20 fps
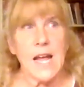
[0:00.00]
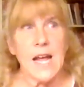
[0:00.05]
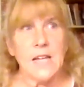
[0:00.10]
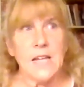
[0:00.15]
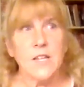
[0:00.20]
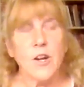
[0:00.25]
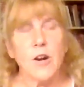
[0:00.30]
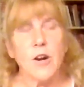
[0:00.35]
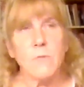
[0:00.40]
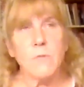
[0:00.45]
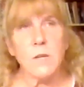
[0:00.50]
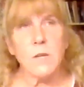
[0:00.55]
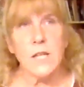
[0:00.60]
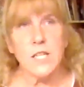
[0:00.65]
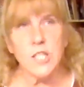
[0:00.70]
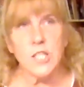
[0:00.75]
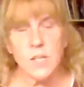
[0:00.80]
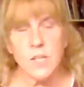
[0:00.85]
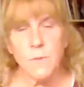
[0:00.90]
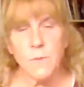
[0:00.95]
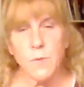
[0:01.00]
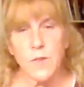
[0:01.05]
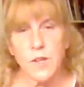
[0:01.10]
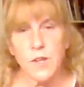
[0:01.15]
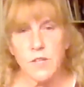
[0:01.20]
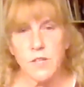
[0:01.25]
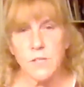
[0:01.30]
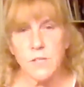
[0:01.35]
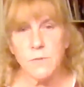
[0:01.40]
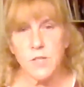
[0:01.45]
And her relationship with
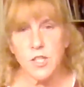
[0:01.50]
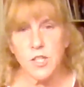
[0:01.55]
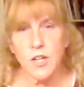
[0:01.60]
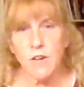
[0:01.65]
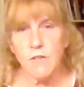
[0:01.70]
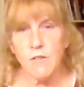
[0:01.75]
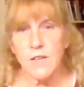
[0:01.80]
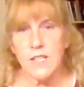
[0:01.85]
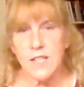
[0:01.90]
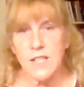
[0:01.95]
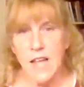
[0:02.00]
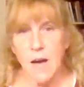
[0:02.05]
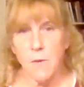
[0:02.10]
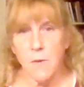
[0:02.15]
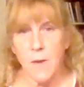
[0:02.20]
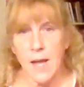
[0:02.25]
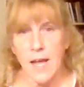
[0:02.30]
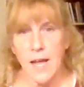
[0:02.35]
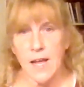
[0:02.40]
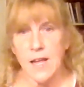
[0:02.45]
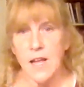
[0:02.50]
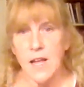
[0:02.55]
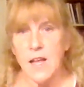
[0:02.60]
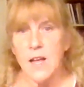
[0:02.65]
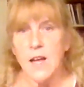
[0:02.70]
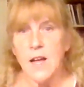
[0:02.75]
the Christmas show is that way.